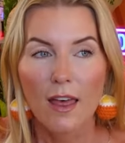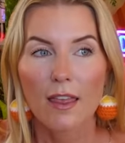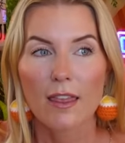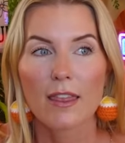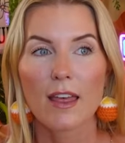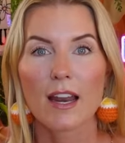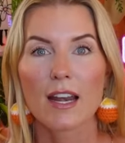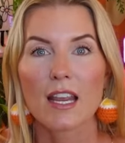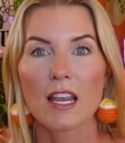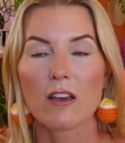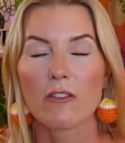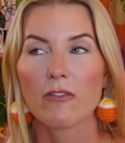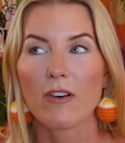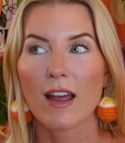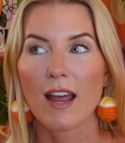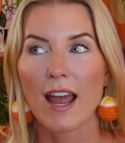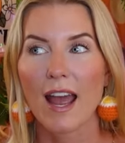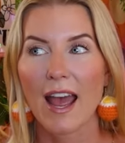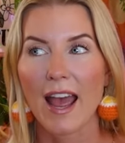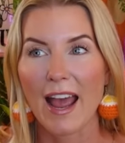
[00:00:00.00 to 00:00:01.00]
that if I
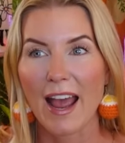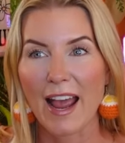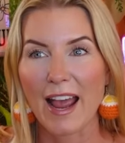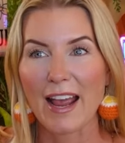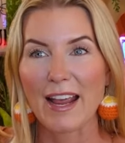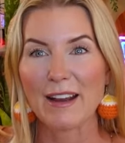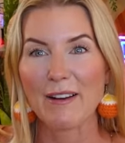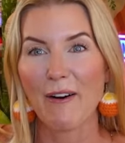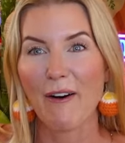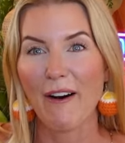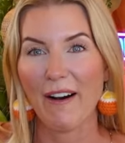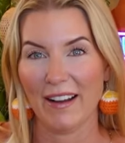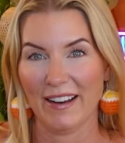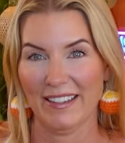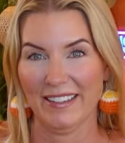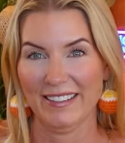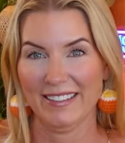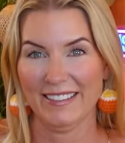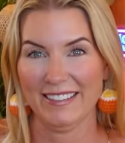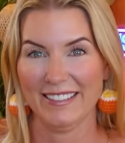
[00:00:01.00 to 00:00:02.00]
hang
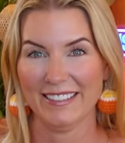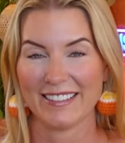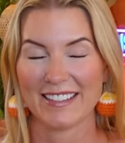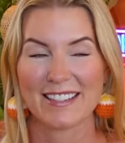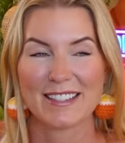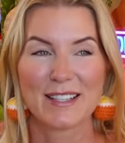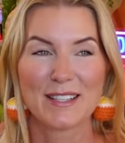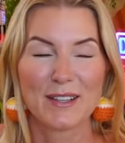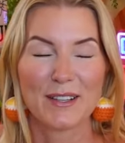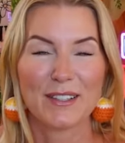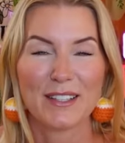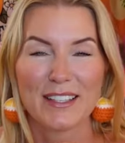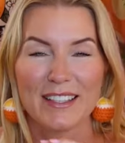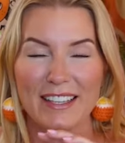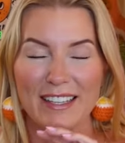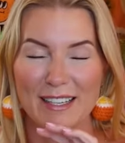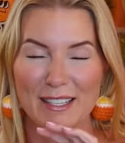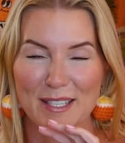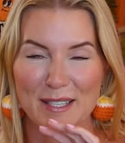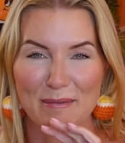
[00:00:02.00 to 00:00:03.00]
on, this is all in
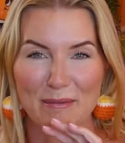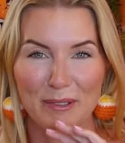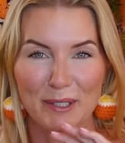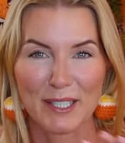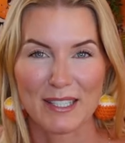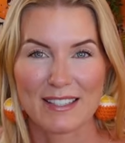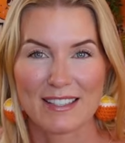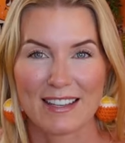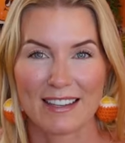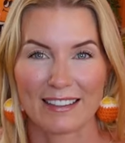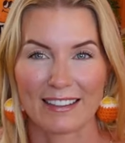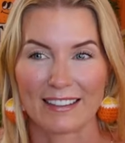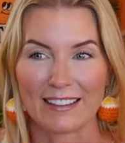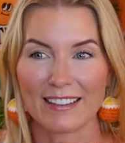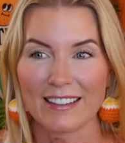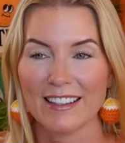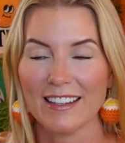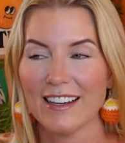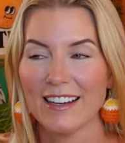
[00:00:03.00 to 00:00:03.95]
like a split second.